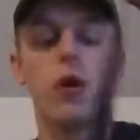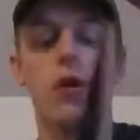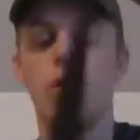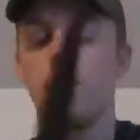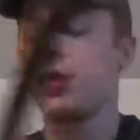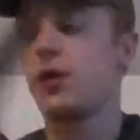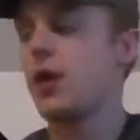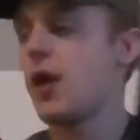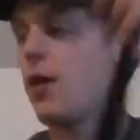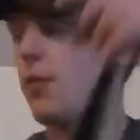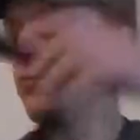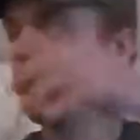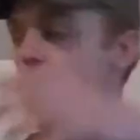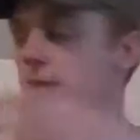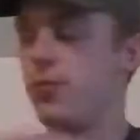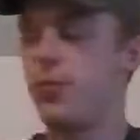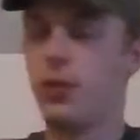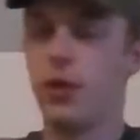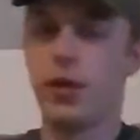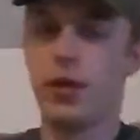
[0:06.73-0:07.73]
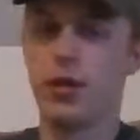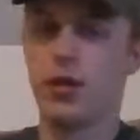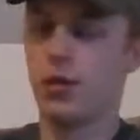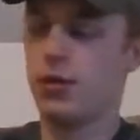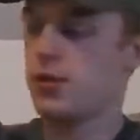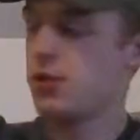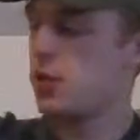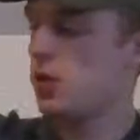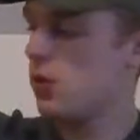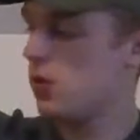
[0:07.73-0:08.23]
Not really planning
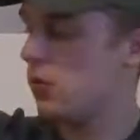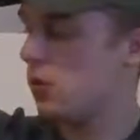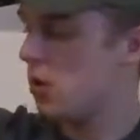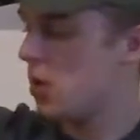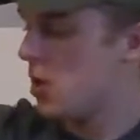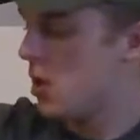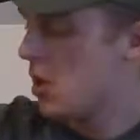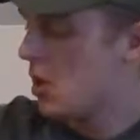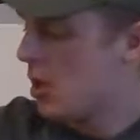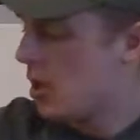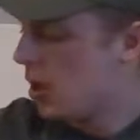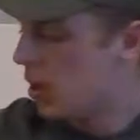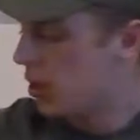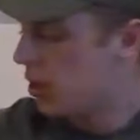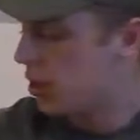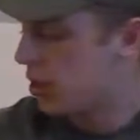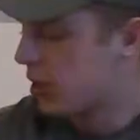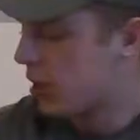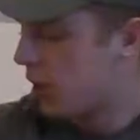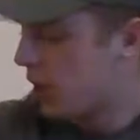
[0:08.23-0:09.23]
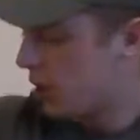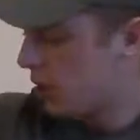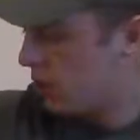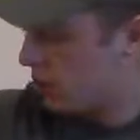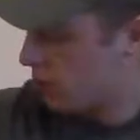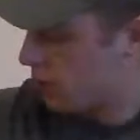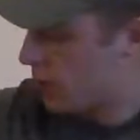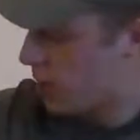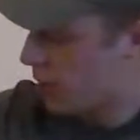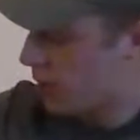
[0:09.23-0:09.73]
this out, just kind
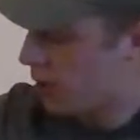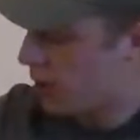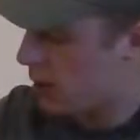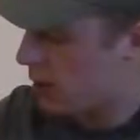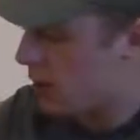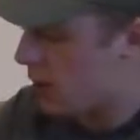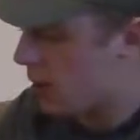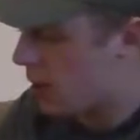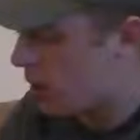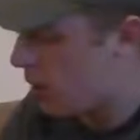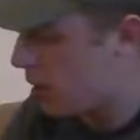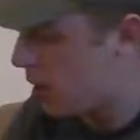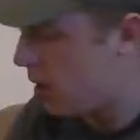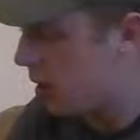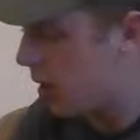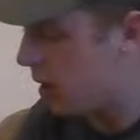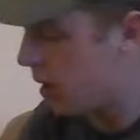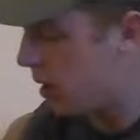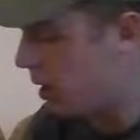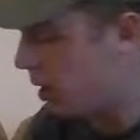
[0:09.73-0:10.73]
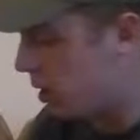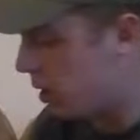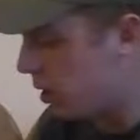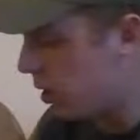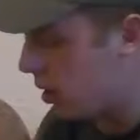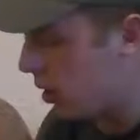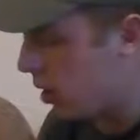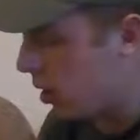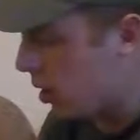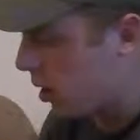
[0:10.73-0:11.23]
of went and
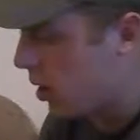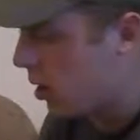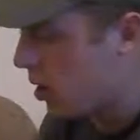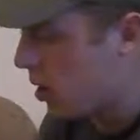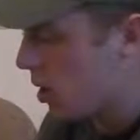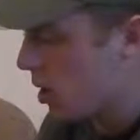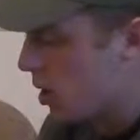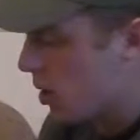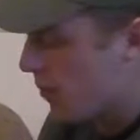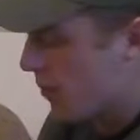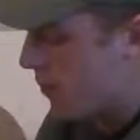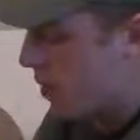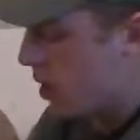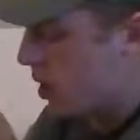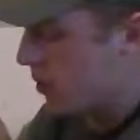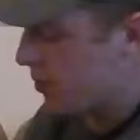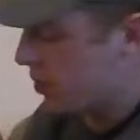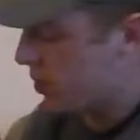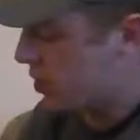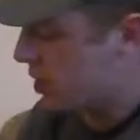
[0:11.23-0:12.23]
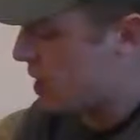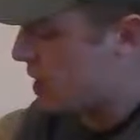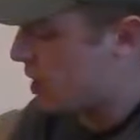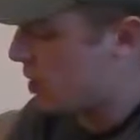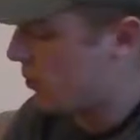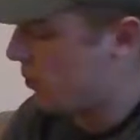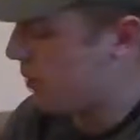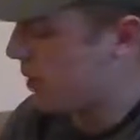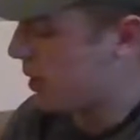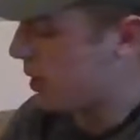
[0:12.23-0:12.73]
made up this
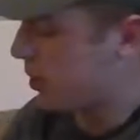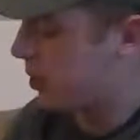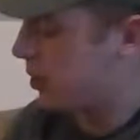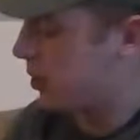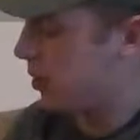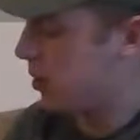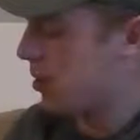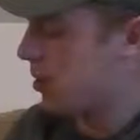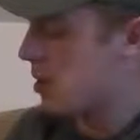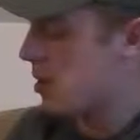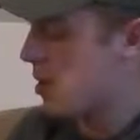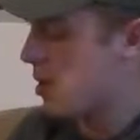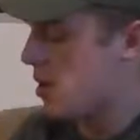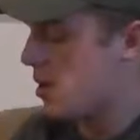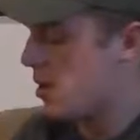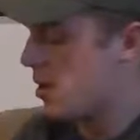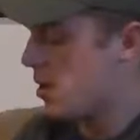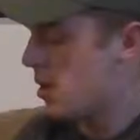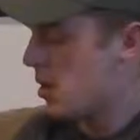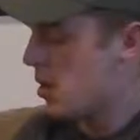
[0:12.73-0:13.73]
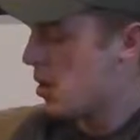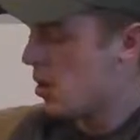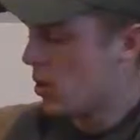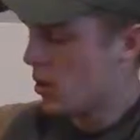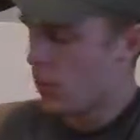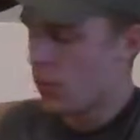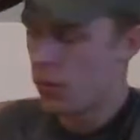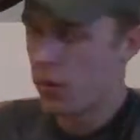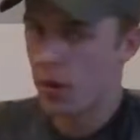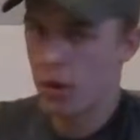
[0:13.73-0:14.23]
tackle box here.
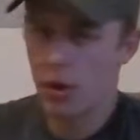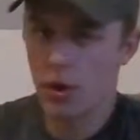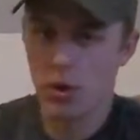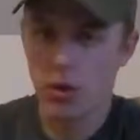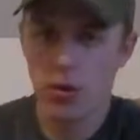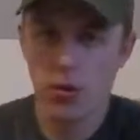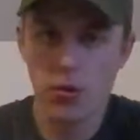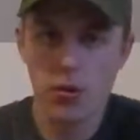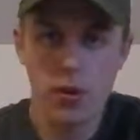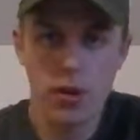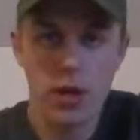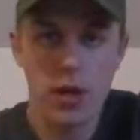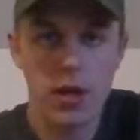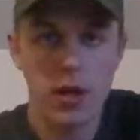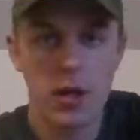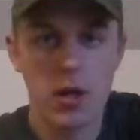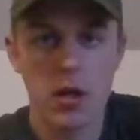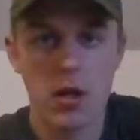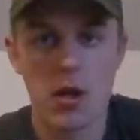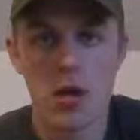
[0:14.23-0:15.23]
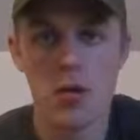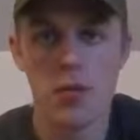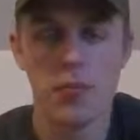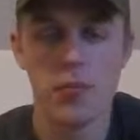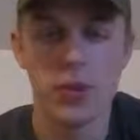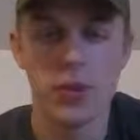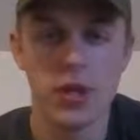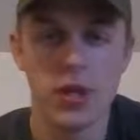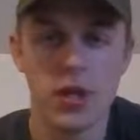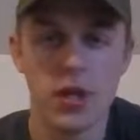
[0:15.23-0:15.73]
We're going to do a
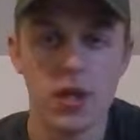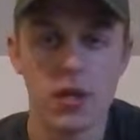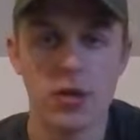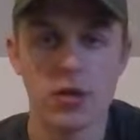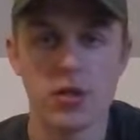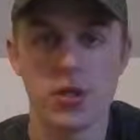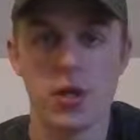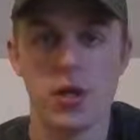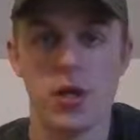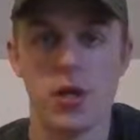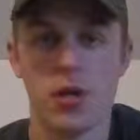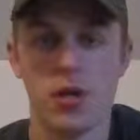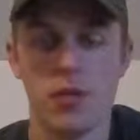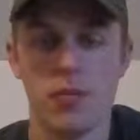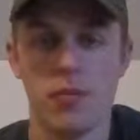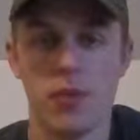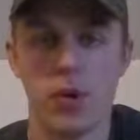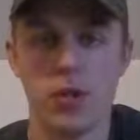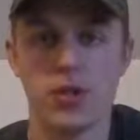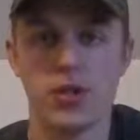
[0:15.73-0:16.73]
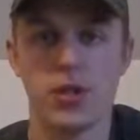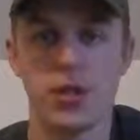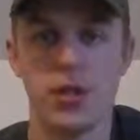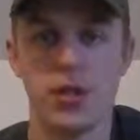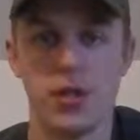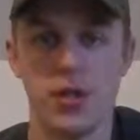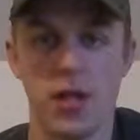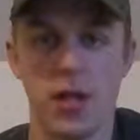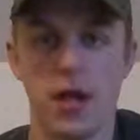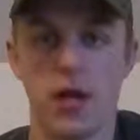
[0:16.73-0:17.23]
beginner's budget
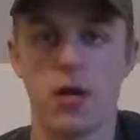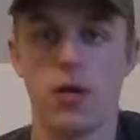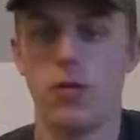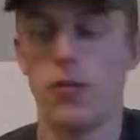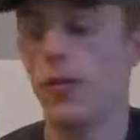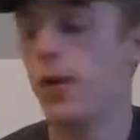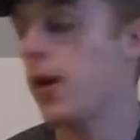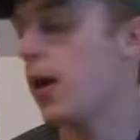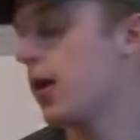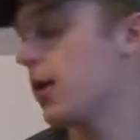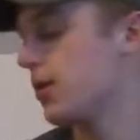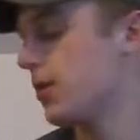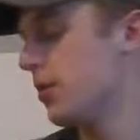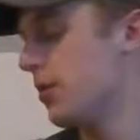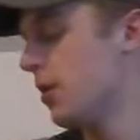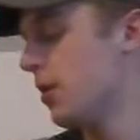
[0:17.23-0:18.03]
tackle box.